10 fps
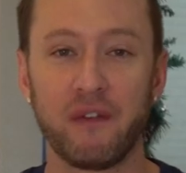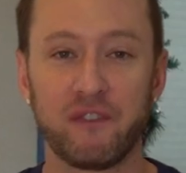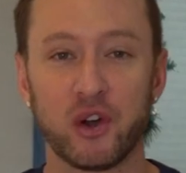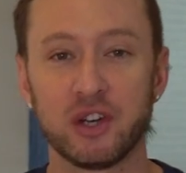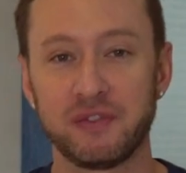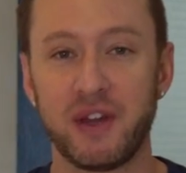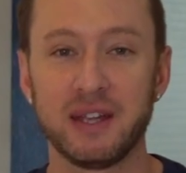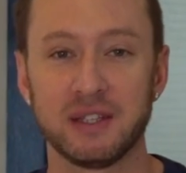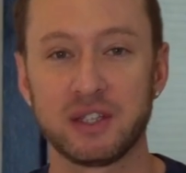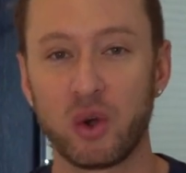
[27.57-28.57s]
The first
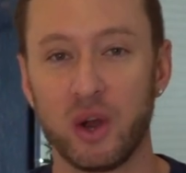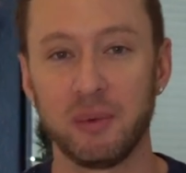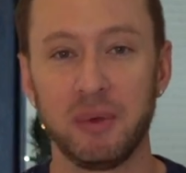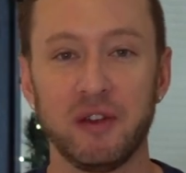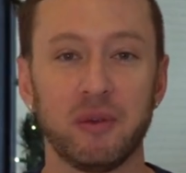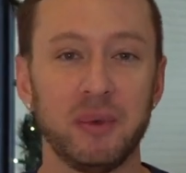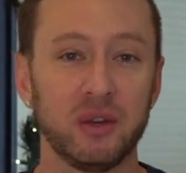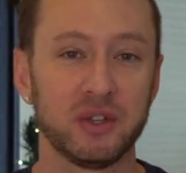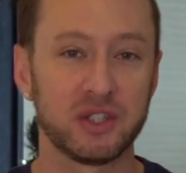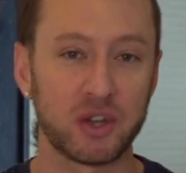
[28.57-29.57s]
phase is going to be for
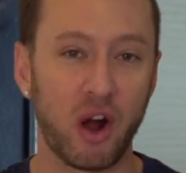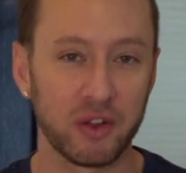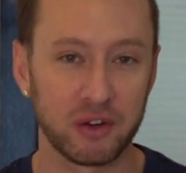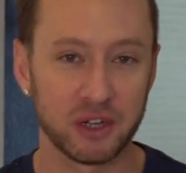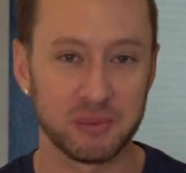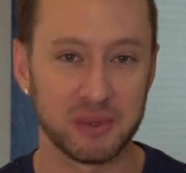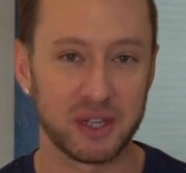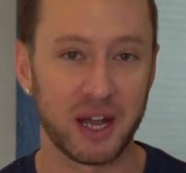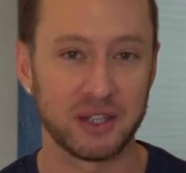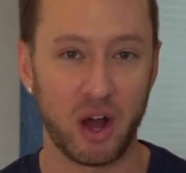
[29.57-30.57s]
me to install the
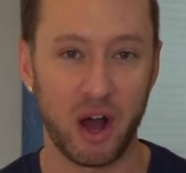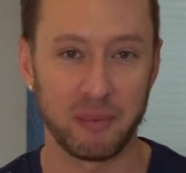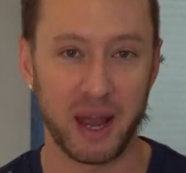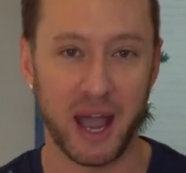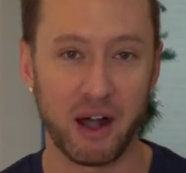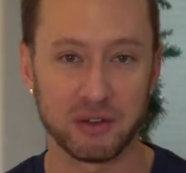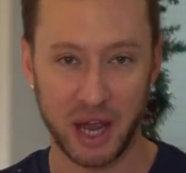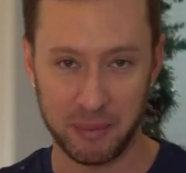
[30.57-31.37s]
Christmas lights on my house.